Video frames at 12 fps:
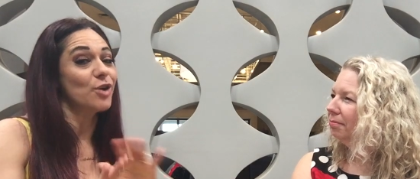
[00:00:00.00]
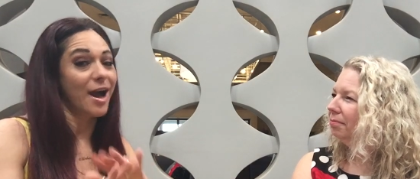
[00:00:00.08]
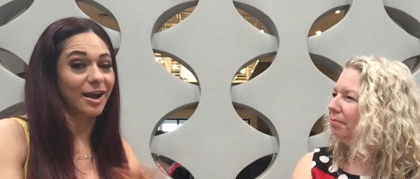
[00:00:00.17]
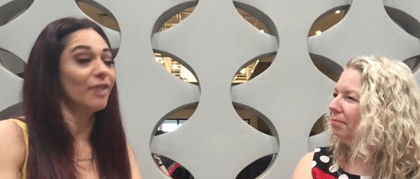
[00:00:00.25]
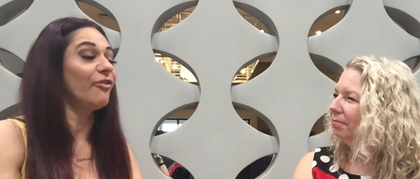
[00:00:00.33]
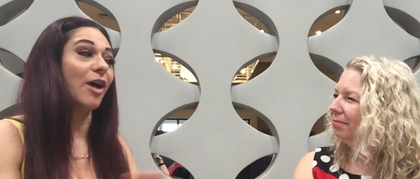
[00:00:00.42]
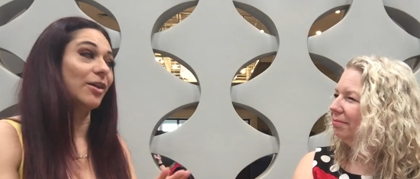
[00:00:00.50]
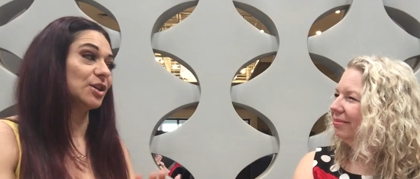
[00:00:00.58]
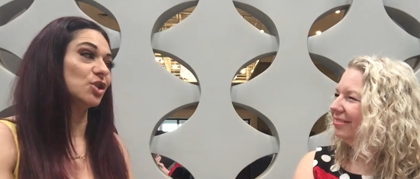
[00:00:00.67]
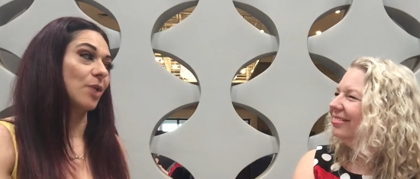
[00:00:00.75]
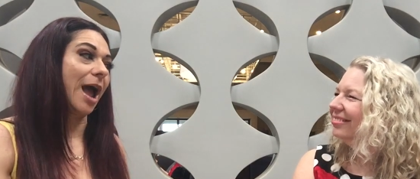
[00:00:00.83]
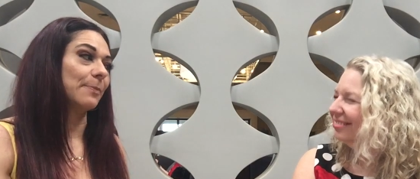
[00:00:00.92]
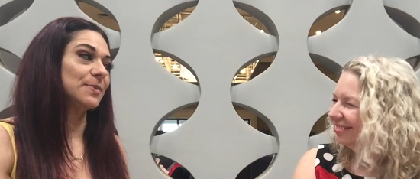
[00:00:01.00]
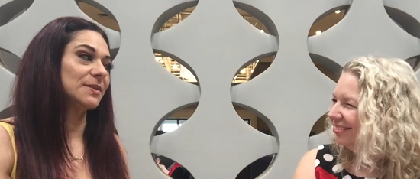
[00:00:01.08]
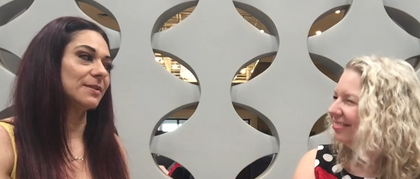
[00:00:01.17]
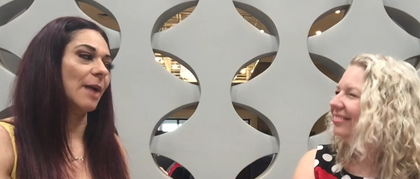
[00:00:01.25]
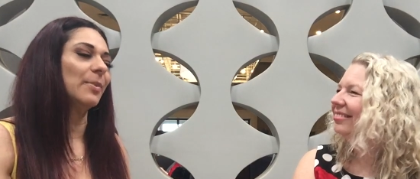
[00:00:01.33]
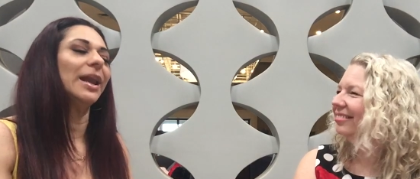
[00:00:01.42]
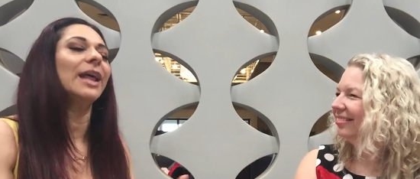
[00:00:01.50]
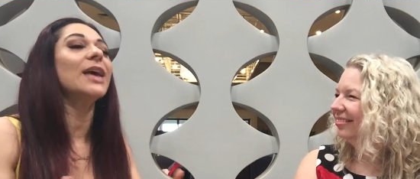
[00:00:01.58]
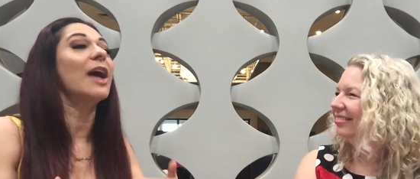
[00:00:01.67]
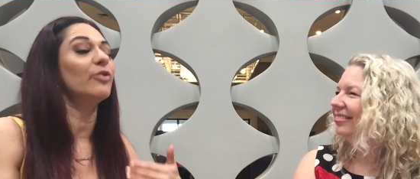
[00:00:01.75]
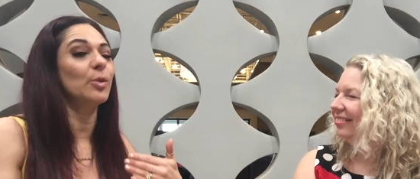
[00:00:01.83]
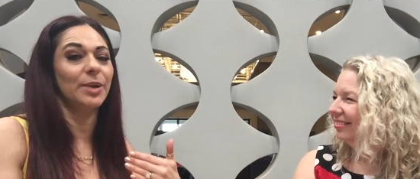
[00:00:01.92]
Speaker 1: are not going to fall into traps. I mean,
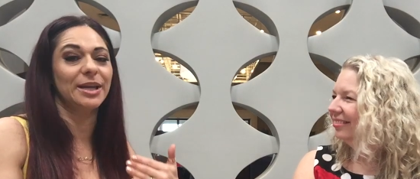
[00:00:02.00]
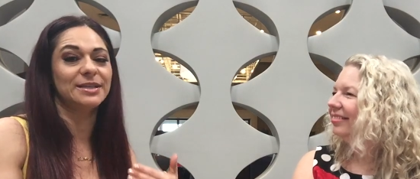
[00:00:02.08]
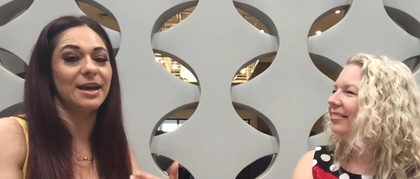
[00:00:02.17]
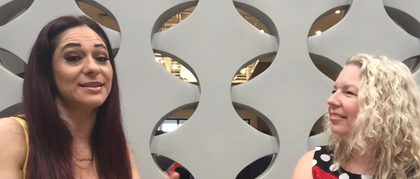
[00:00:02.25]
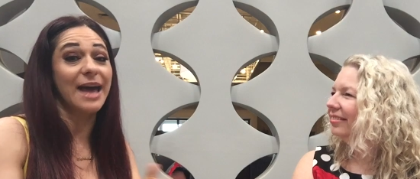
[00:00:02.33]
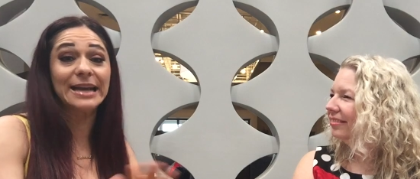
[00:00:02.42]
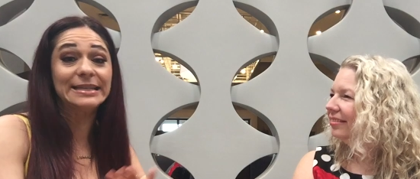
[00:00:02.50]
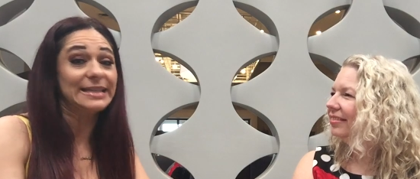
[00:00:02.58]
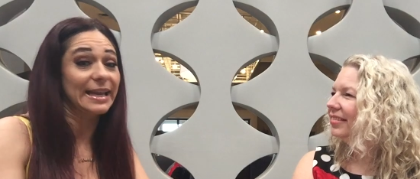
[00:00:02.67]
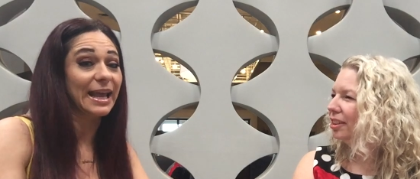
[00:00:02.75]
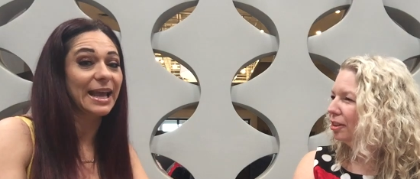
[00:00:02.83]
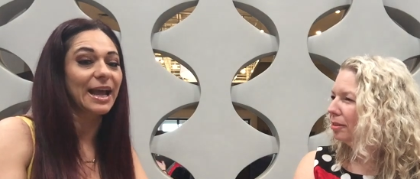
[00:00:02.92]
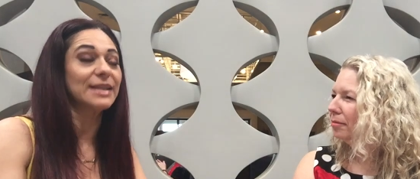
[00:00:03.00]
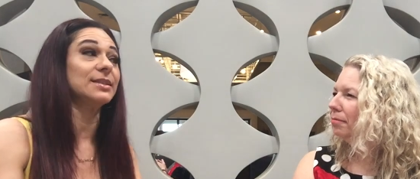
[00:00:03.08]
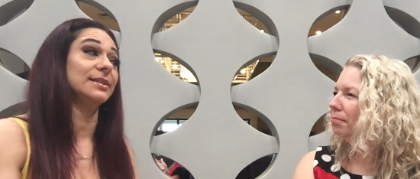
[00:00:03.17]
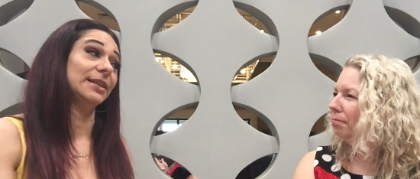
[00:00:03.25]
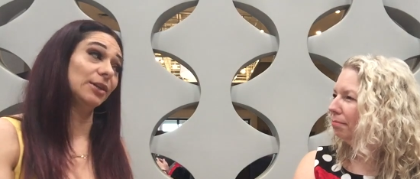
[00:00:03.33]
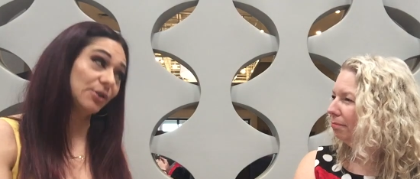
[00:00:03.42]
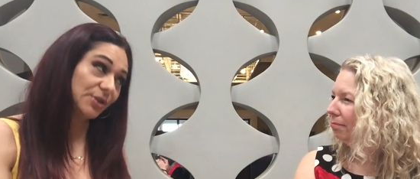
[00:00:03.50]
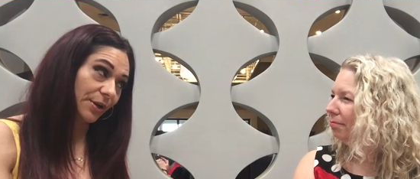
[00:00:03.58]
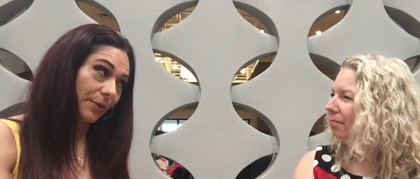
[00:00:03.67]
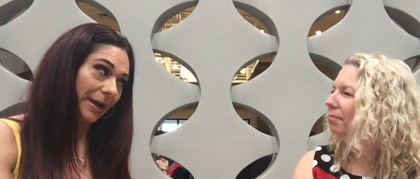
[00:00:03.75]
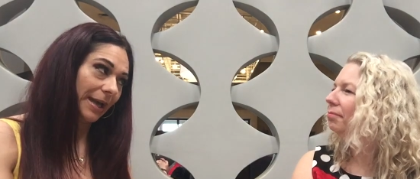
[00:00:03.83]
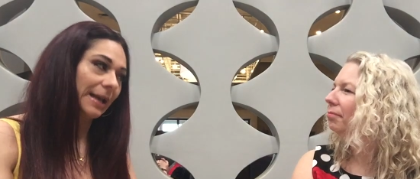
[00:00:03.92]
everybody does. I did it. I still
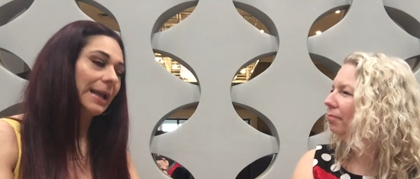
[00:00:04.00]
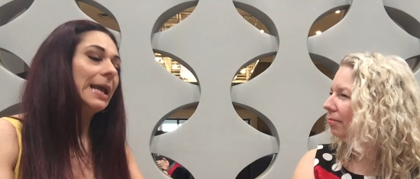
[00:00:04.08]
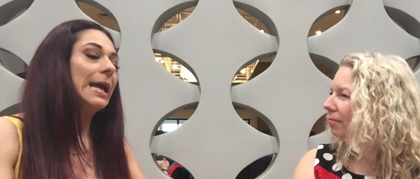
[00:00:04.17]
do it.